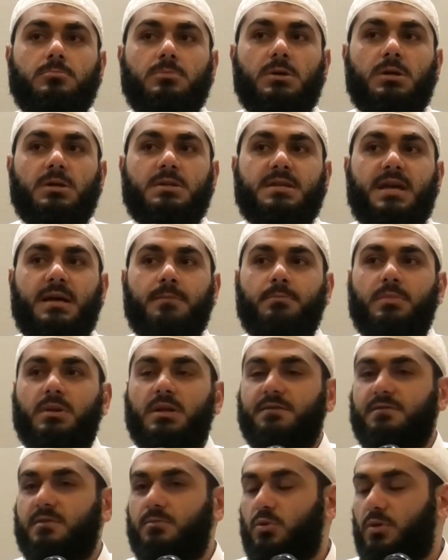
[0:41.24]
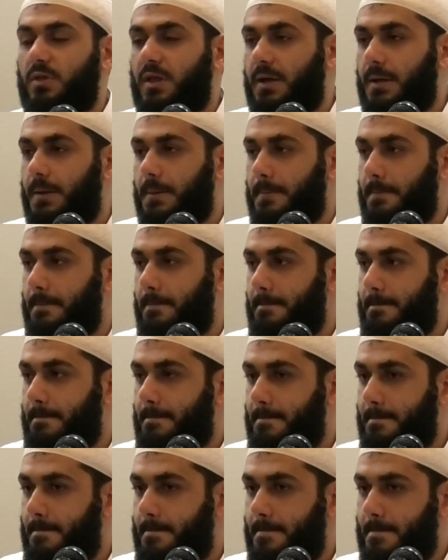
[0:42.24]
it's unbelievable that
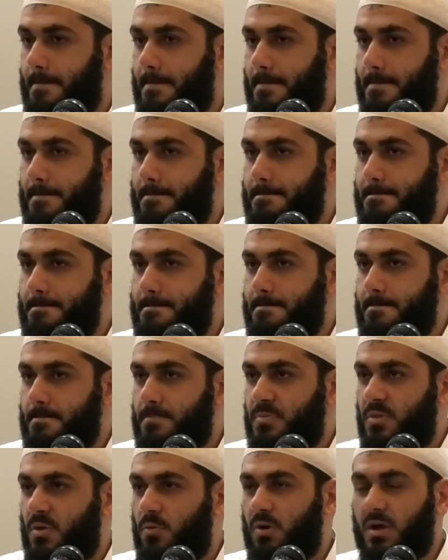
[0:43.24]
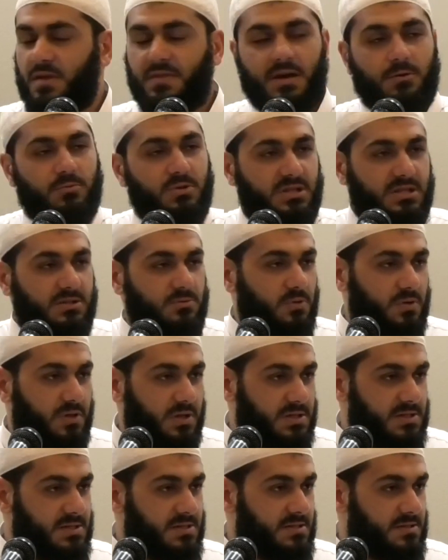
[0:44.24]
the way that we deal with
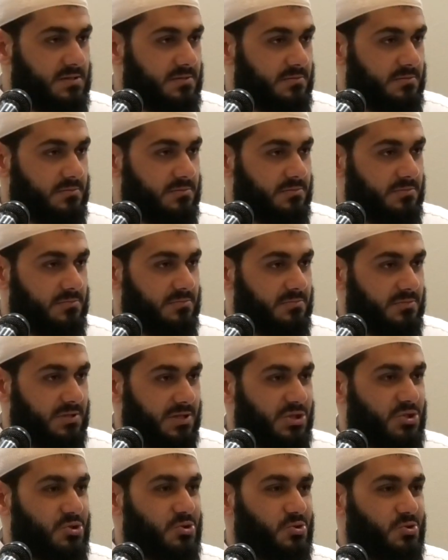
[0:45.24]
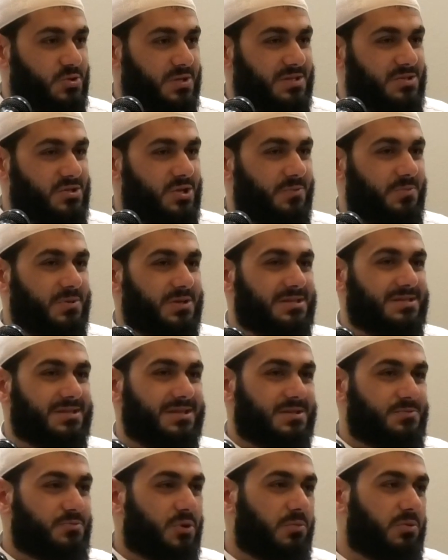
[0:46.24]
these issues, these topics,
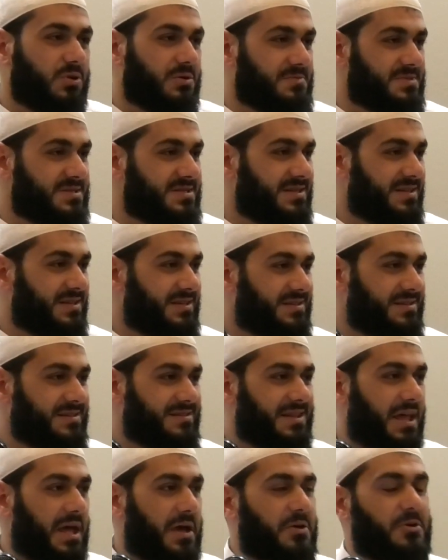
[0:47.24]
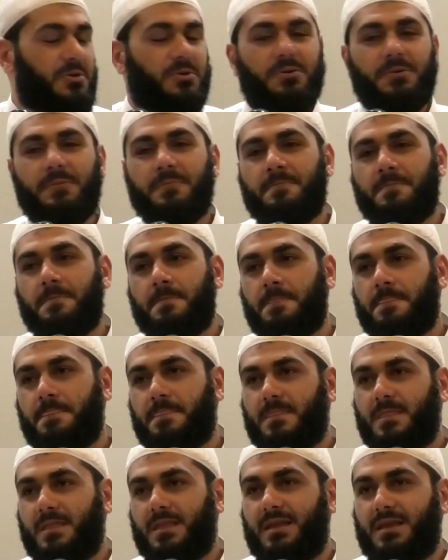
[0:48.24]
these problems that occur,
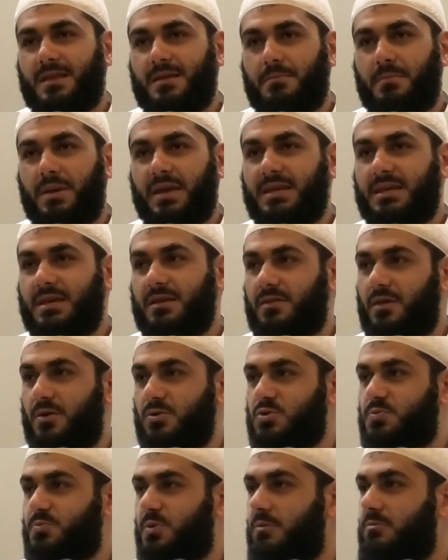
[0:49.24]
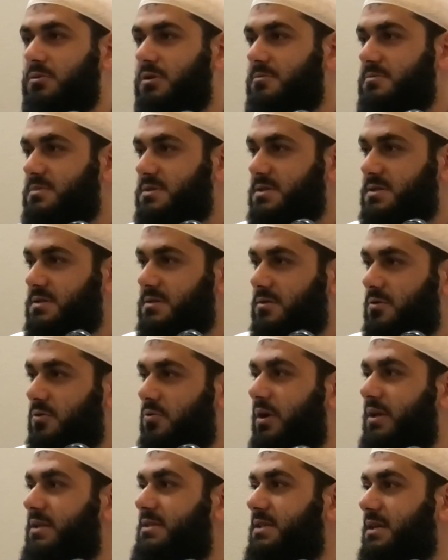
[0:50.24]
making those problems
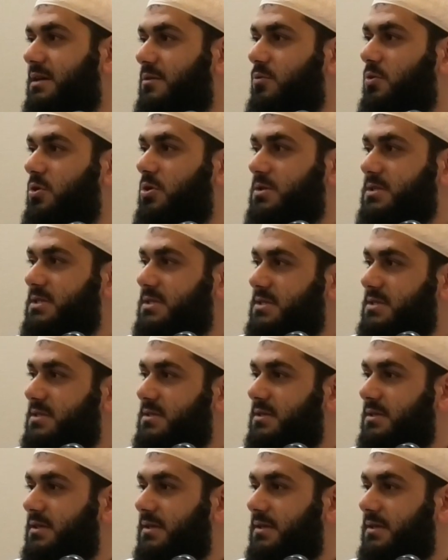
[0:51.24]
greater, worse,